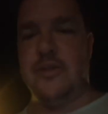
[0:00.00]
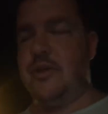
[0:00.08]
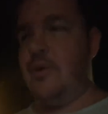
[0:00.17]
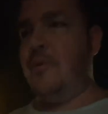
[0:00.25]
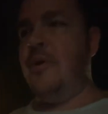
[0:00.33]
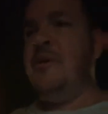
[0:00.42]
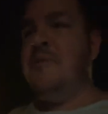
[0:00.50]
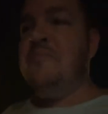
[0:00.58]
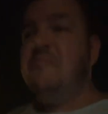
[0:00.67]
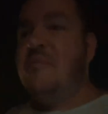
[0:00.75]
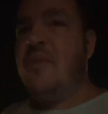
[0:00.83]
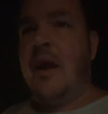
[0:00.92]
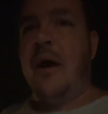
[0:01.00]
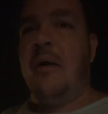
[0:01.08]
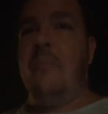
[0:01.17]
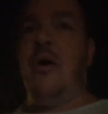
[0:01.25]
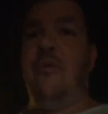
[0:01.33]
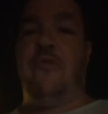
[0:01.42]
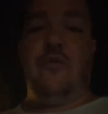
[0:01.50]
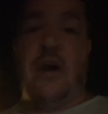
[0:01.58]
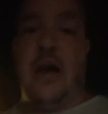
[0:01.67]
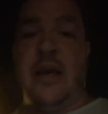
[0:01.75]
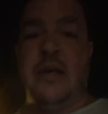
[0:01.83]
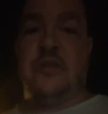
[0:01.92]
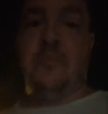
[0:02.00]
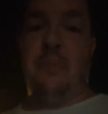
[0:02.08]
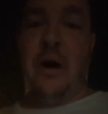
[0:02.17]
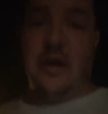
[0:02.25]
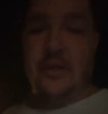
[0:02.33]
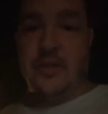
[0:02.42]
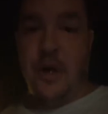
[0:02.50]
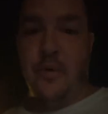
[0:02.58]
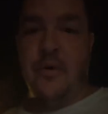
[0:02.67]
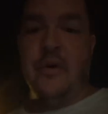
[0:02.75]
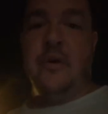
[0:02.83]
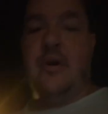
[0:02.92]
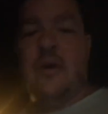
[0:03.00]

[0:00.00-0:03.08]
So, hopefully I get some pods going